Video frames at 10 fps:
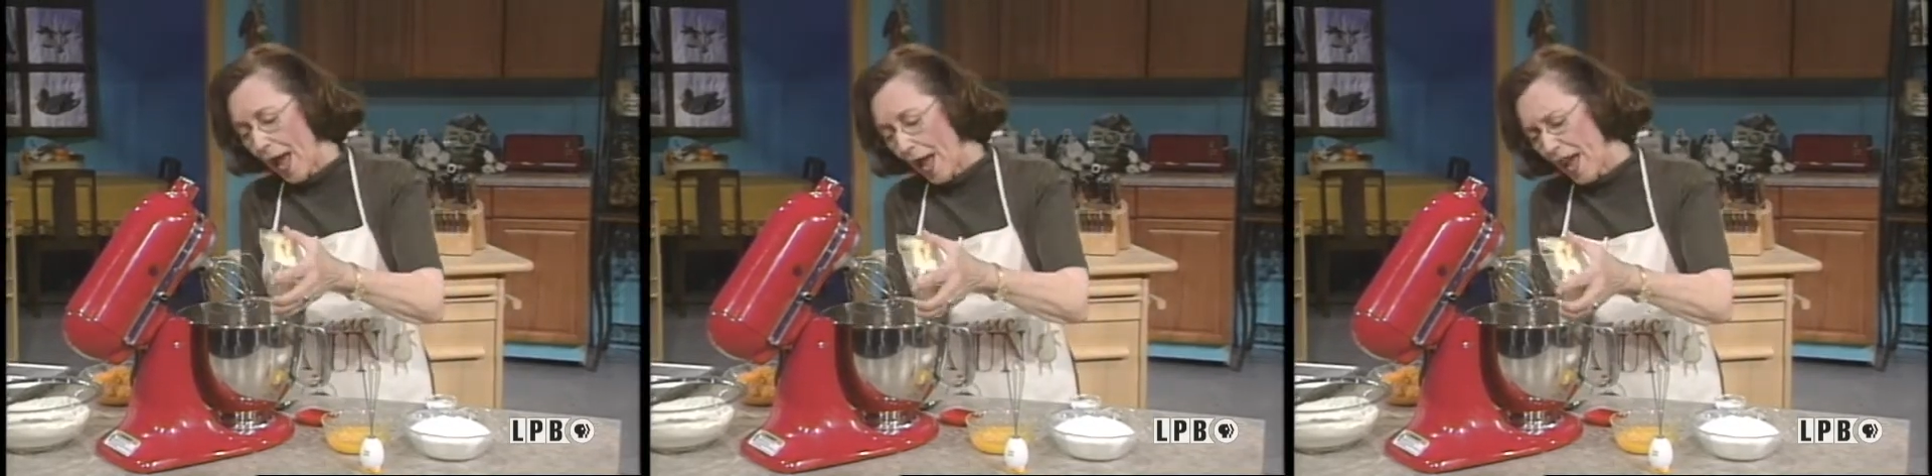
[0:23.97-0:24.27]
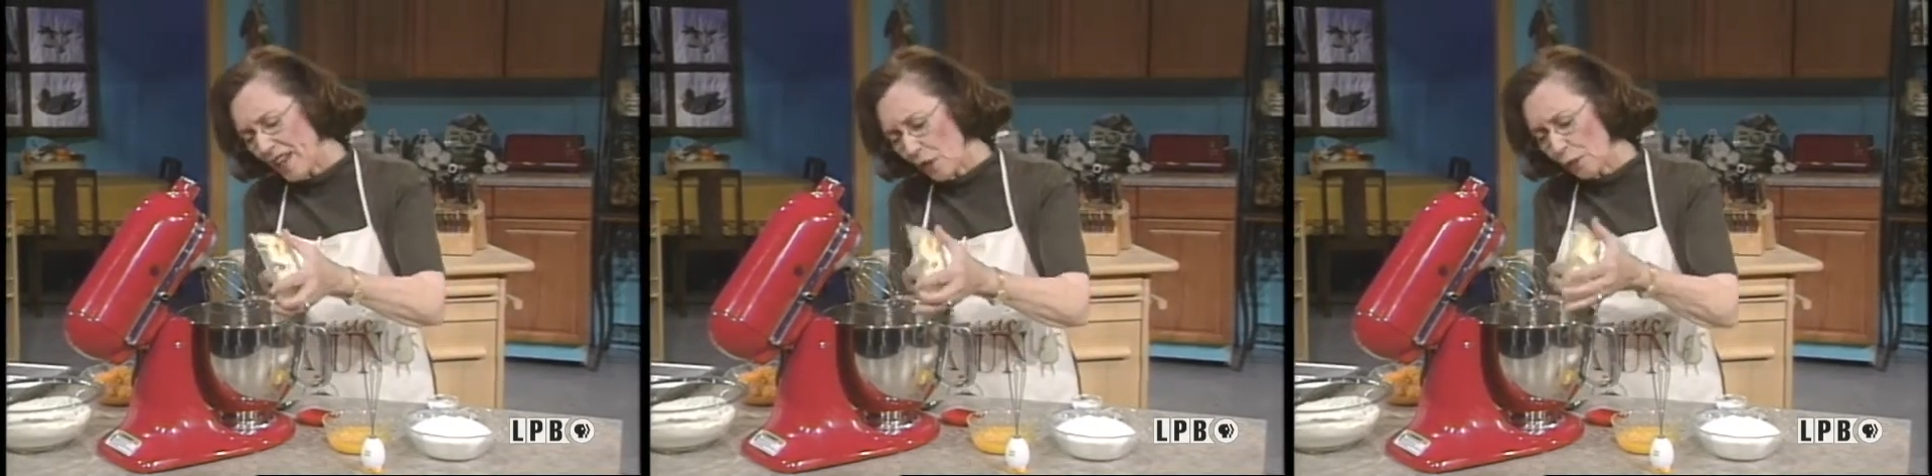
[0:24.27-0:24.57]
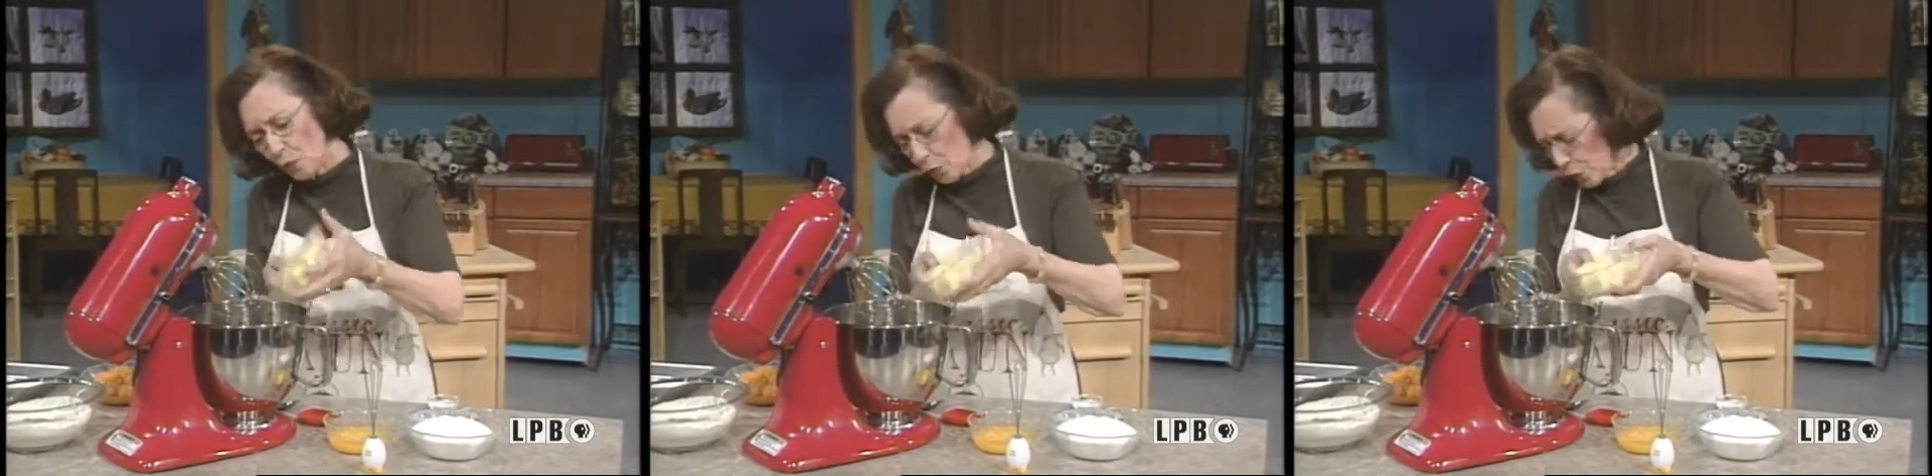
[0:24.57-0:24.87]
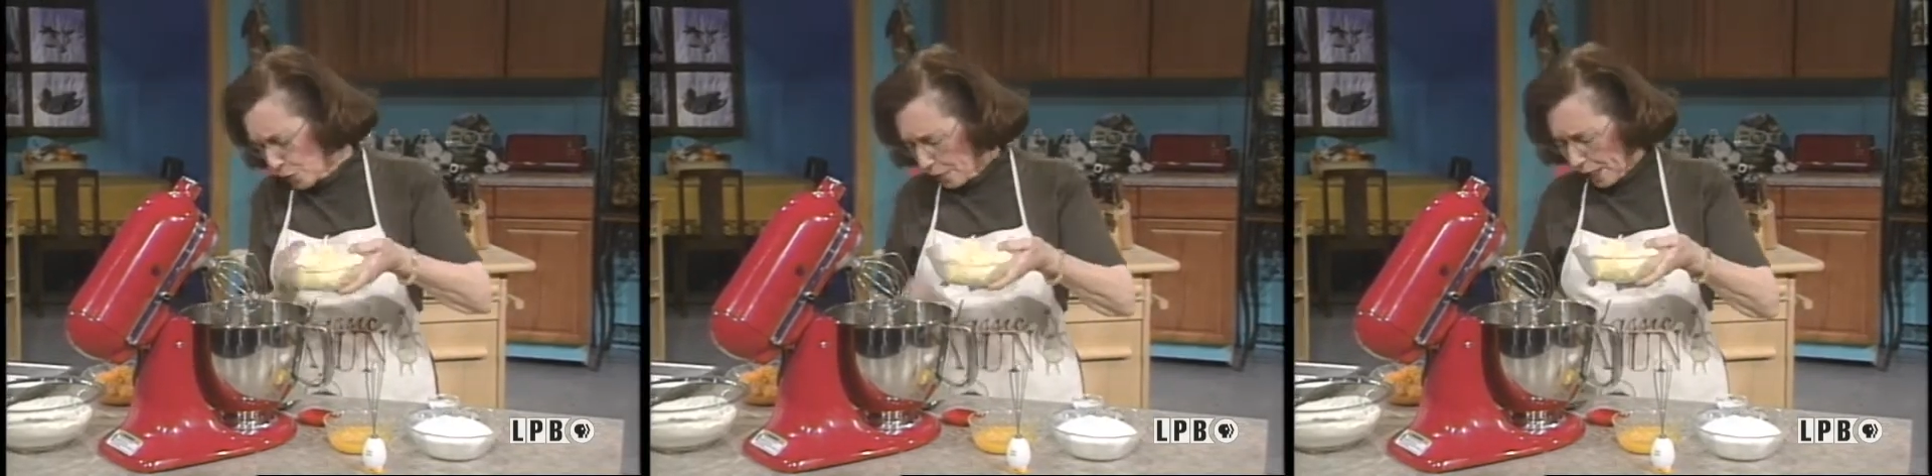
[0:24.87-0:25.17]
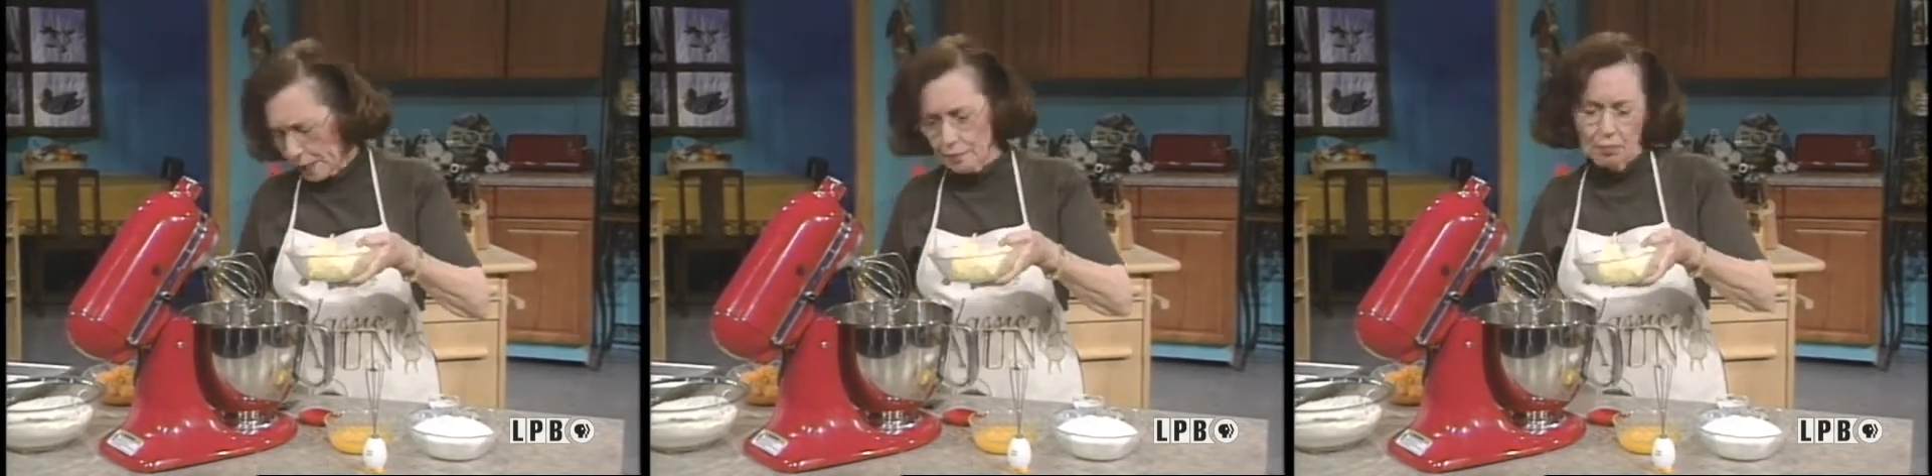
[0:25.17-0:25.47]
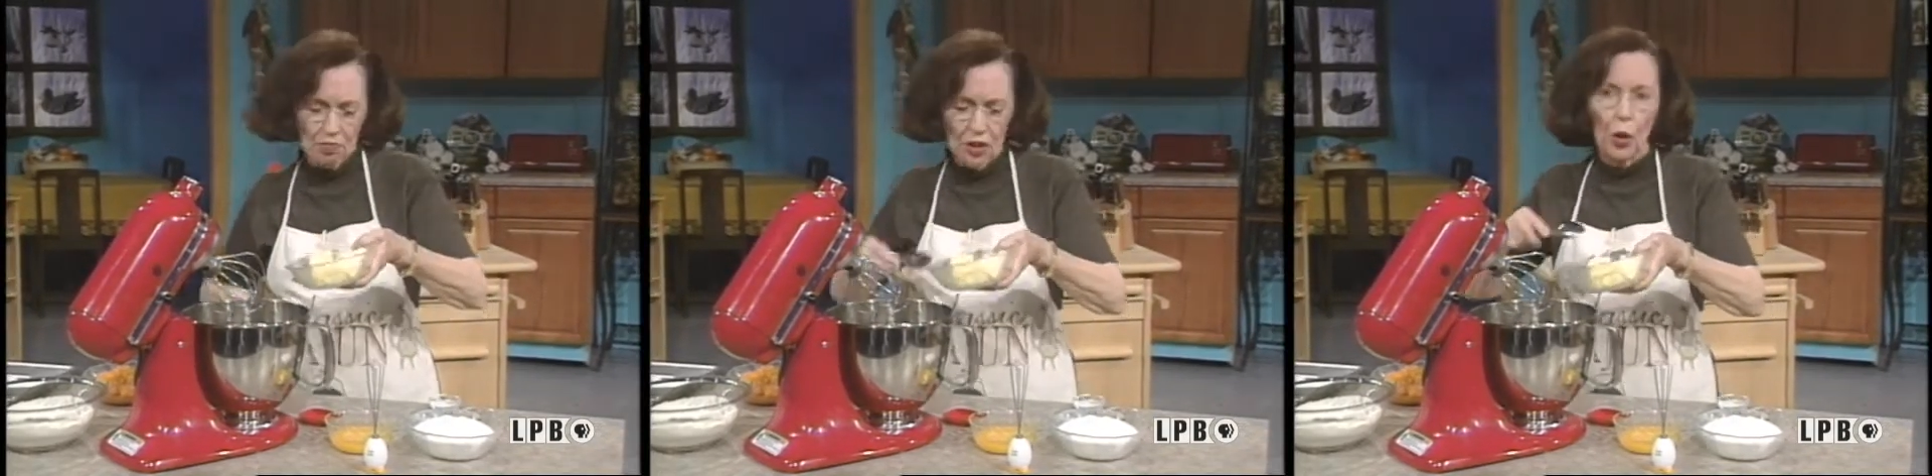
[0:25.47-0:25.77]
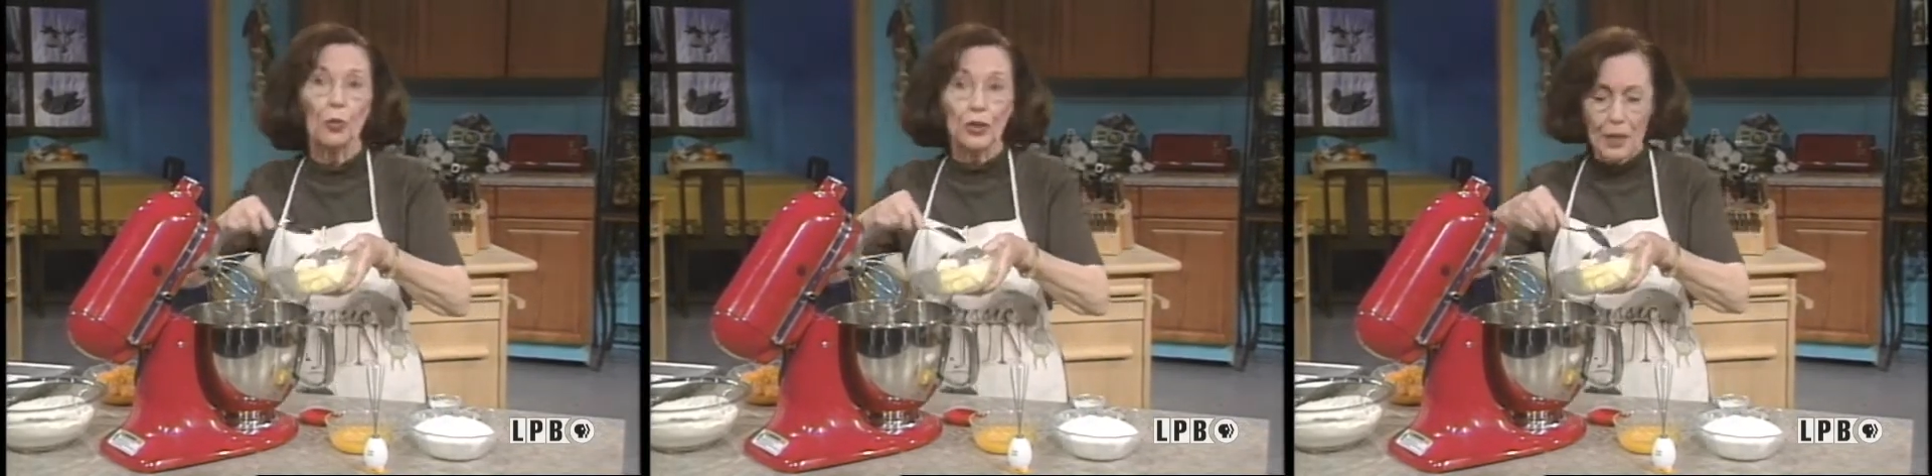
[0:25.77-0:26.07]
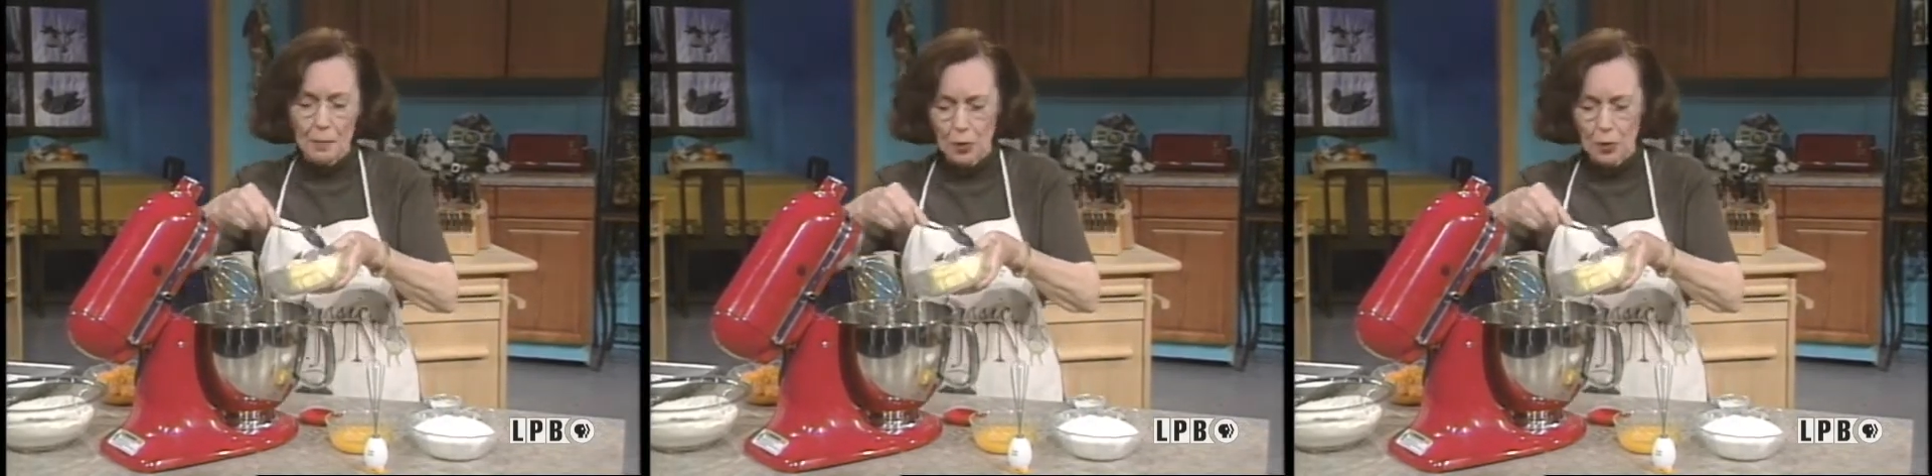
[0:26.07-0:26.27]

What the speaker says: And of course, you get, some